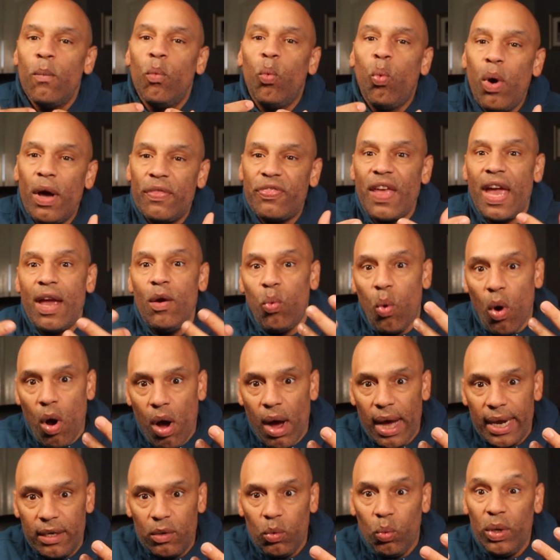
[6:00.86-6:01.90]
what they
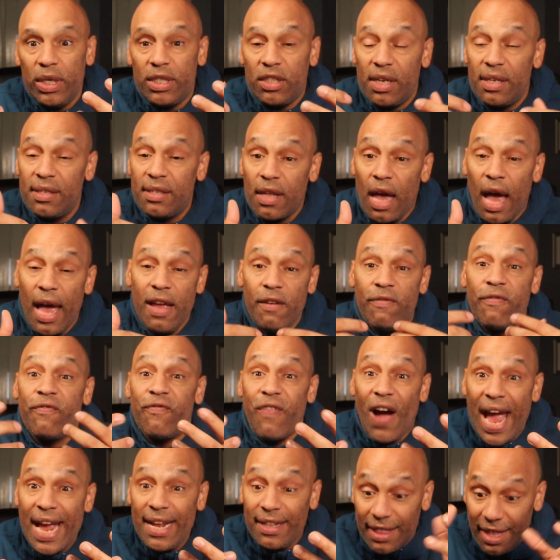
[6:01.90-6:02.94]
want, which is a
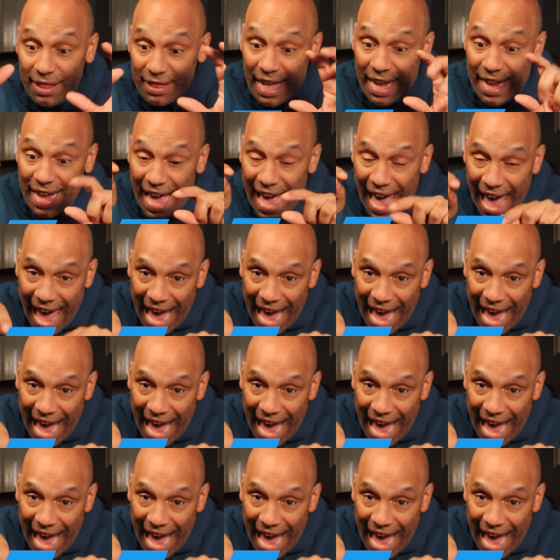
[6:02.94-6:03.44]
fight that they